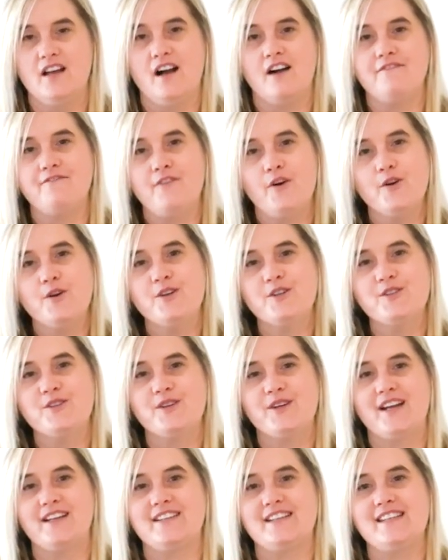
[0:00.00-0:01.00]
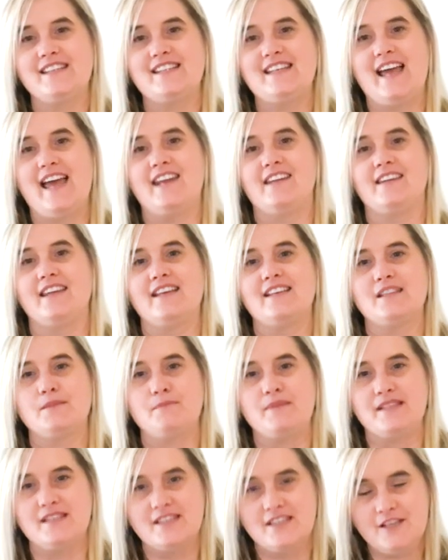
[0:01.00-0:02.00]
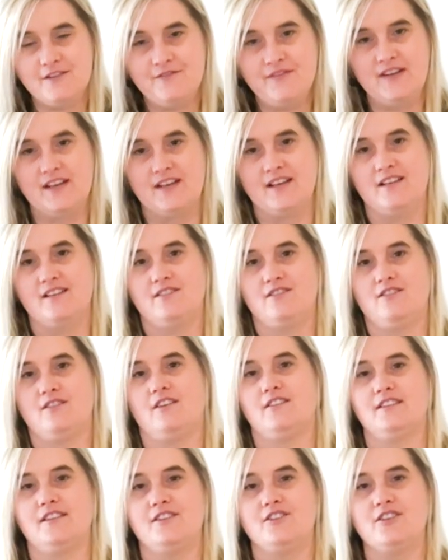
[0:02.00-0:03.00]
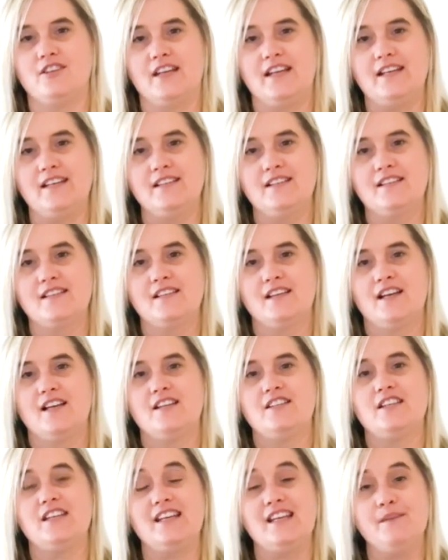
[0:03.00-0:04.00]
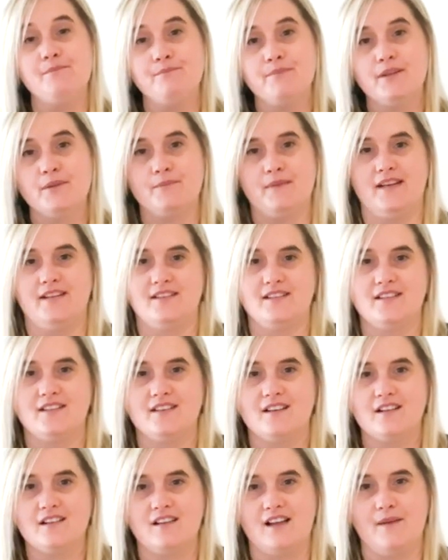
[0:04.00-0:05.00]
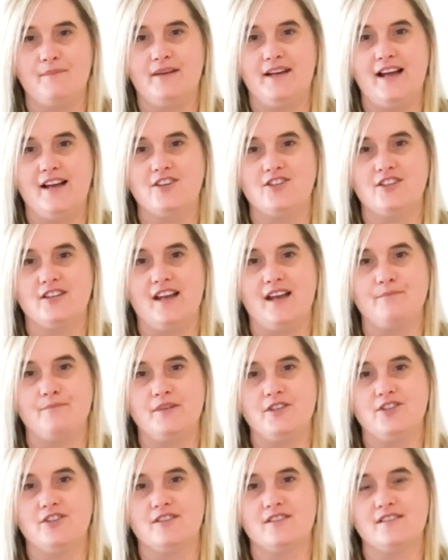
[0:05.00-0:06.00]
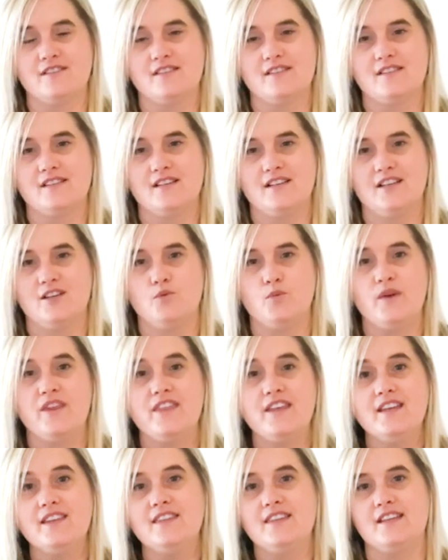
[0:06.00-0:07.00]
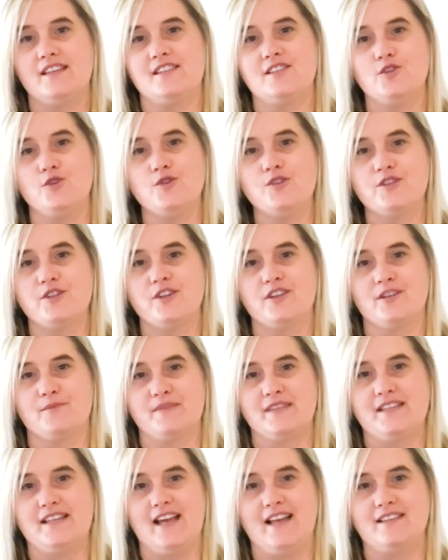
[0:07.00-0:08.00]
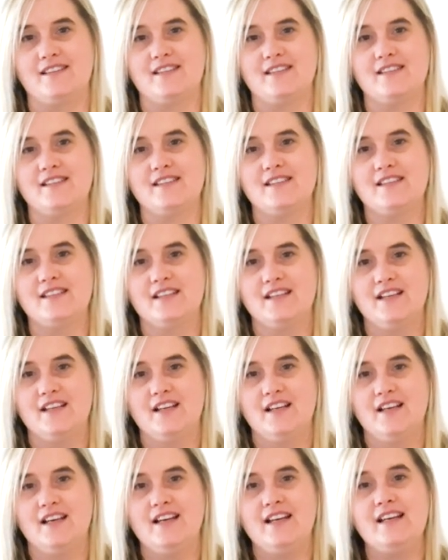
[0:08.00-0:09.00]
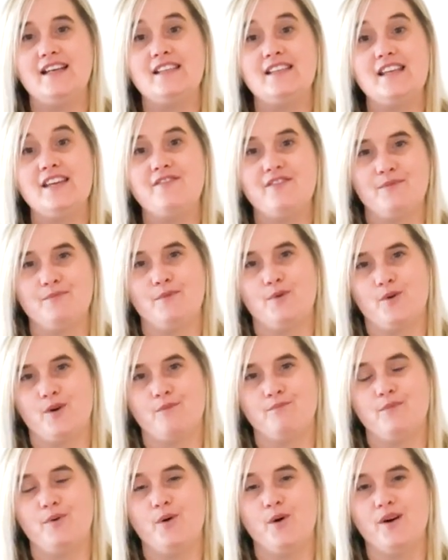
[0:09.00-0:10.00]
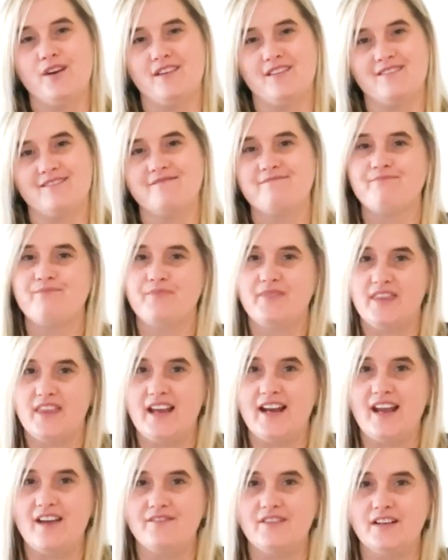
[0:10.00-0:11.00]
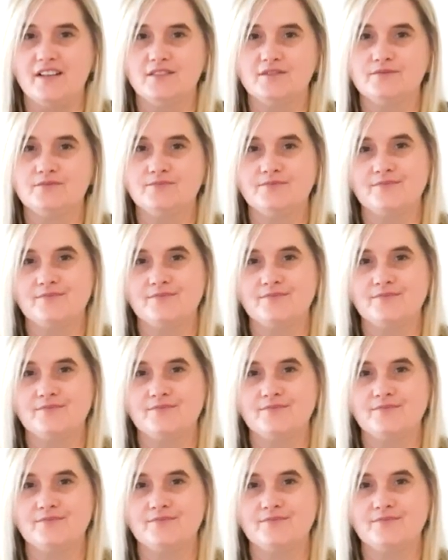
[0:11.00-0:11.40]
a focus on understanding their specific knowledge needs to implement climate action ambitions within these new circumstances is even more important than ever.